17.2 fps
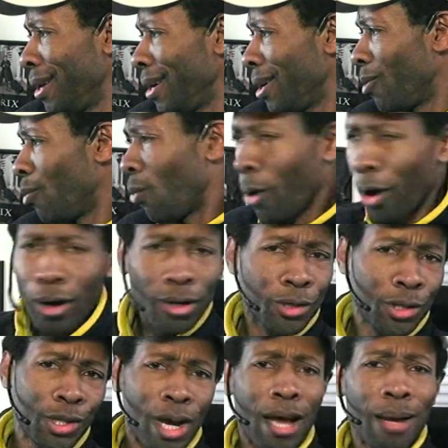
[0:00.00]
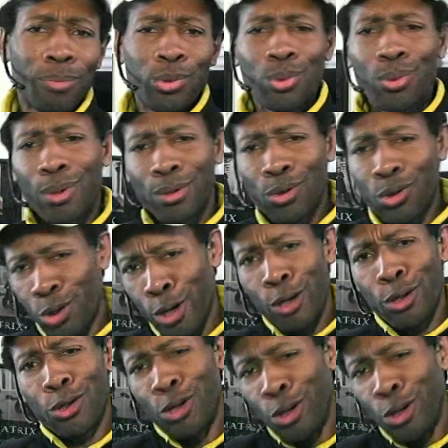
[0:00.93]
uh, workshops on church